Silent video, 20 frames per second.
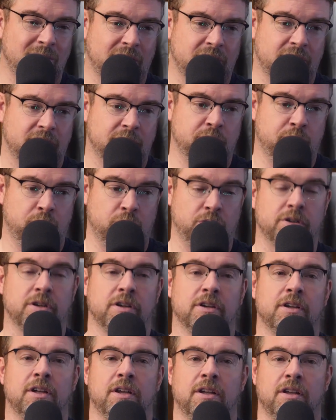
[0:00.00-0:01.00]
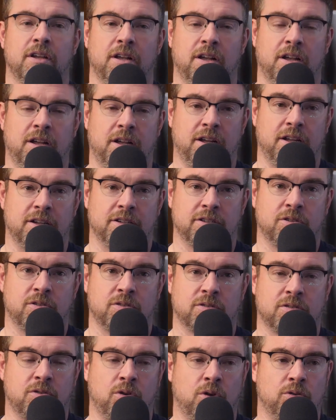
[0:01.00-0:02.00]
book
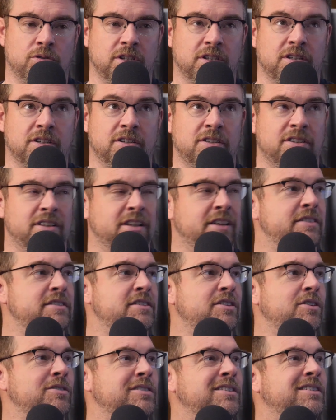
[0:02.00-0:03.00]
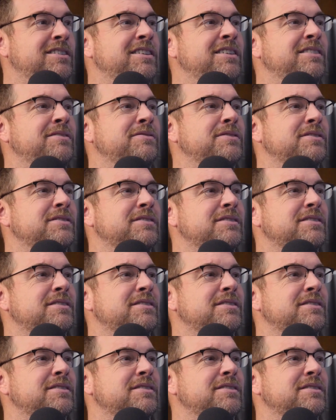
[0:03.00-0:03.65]
called The Cliff. Is it called The Cliff?